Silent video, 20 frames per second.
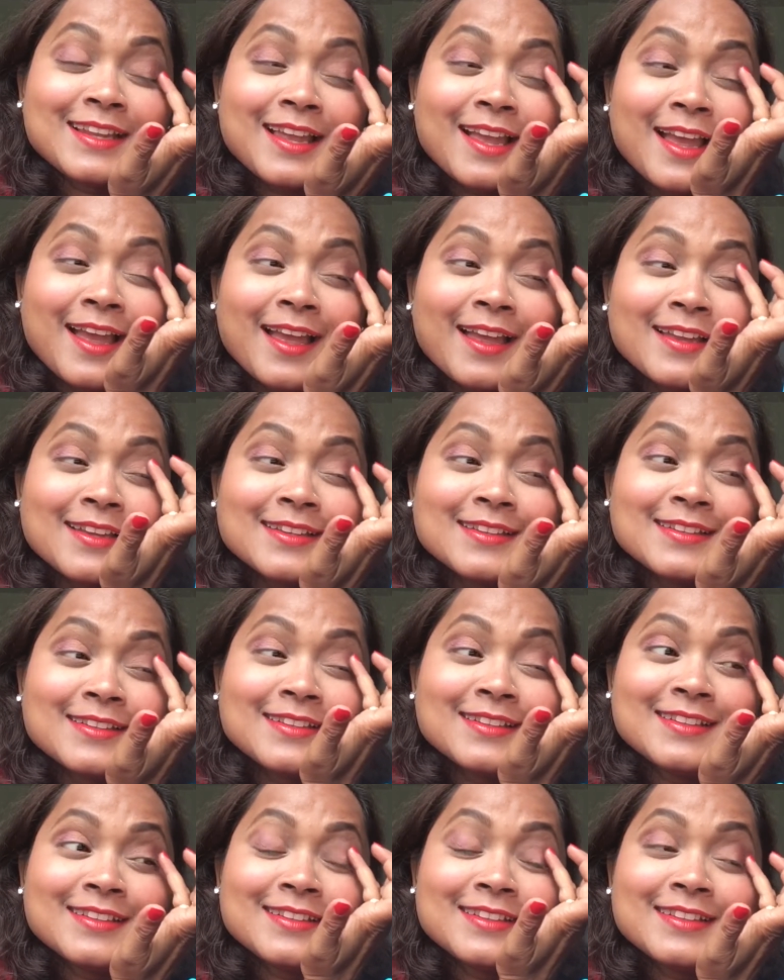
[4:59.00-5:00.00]
and
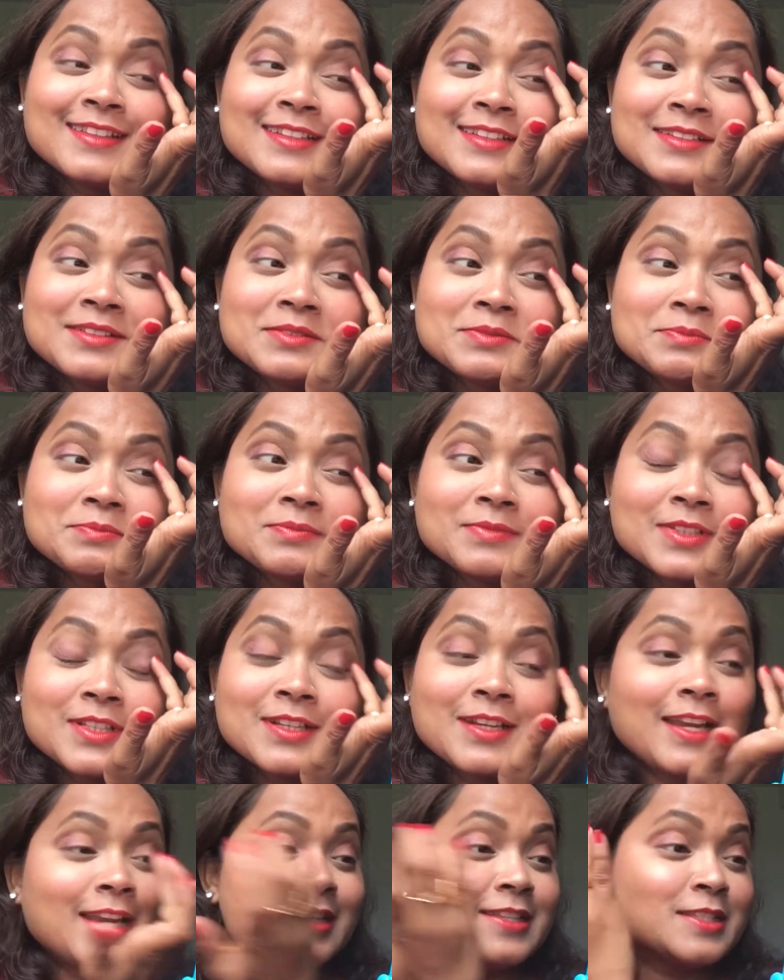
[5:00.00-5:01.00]

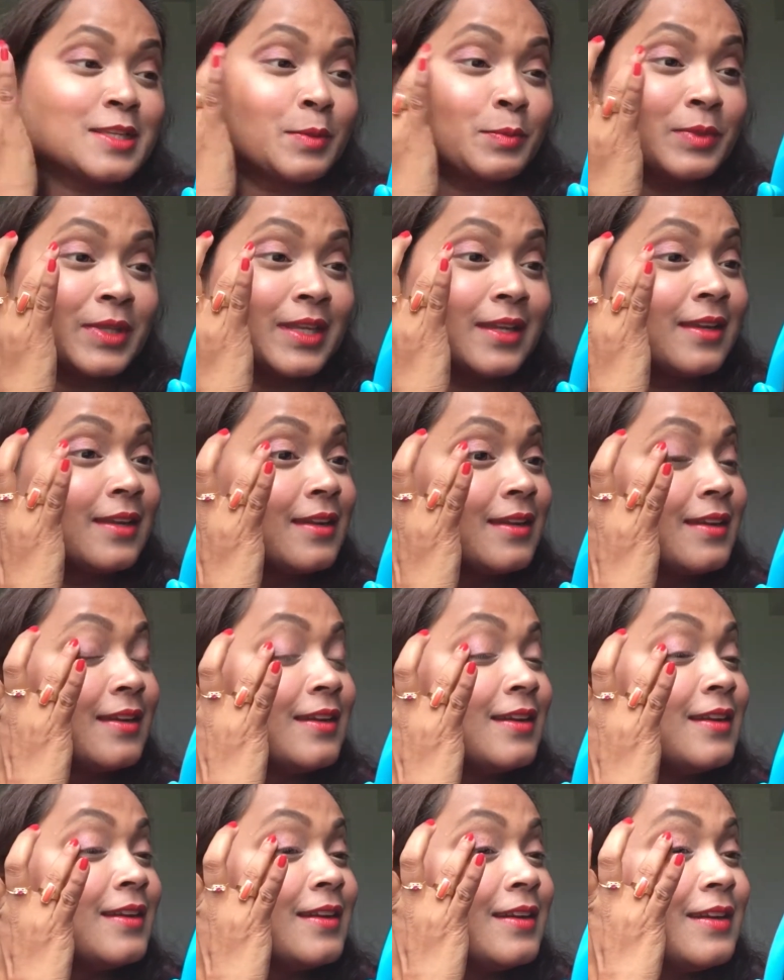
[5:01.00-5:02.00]
create something
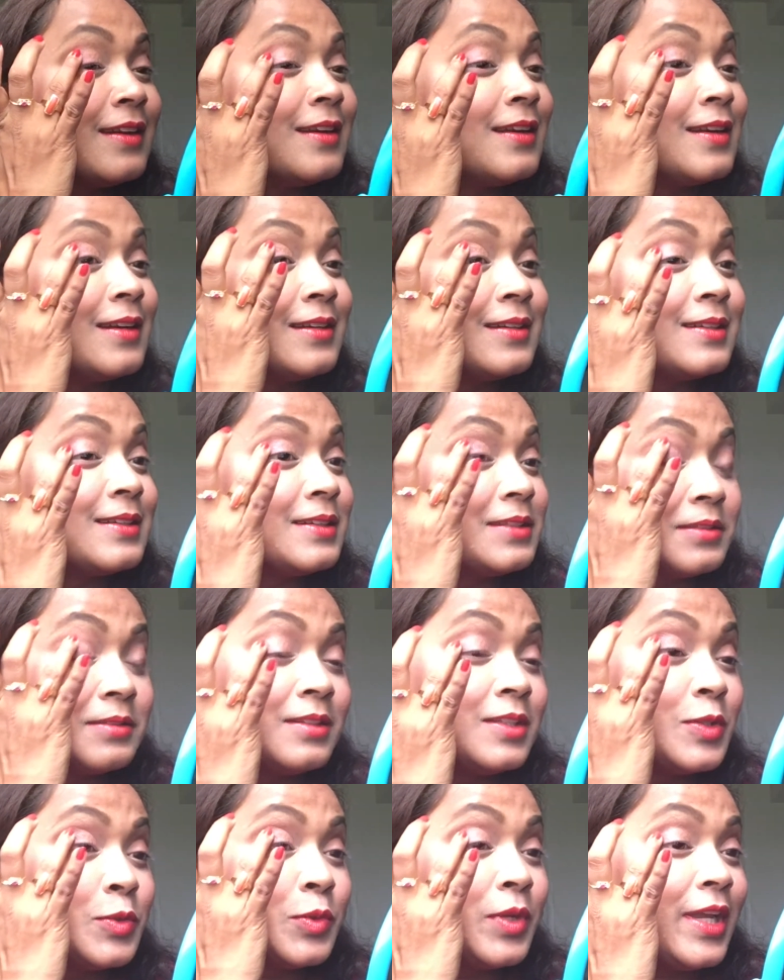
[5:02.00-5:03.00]

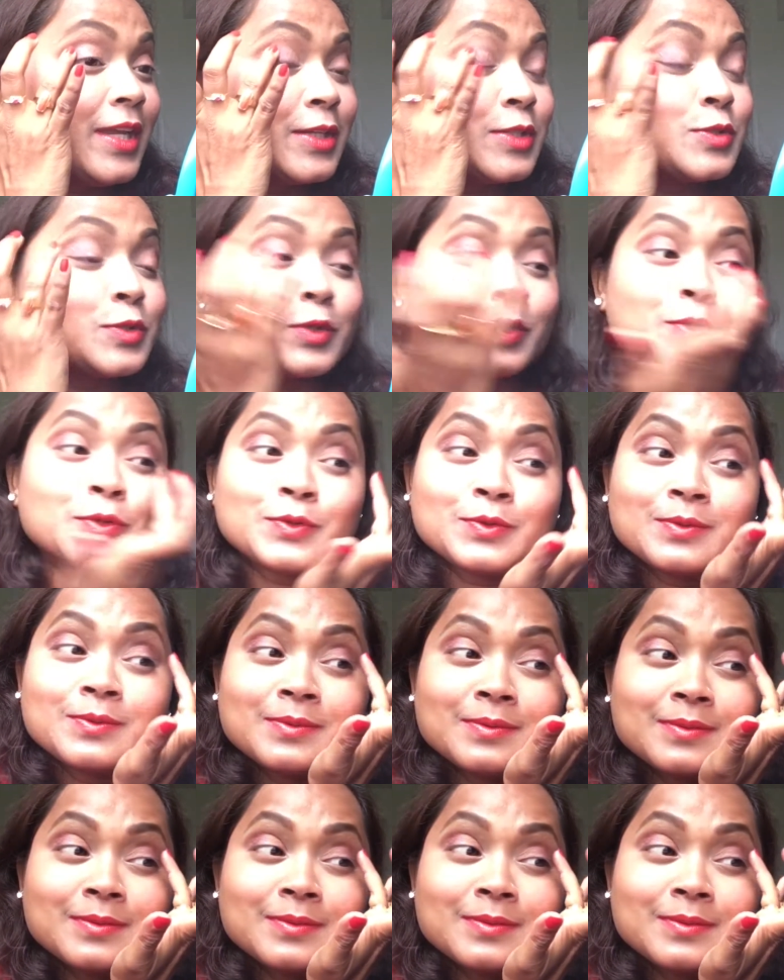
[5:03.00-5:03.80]
unique to you.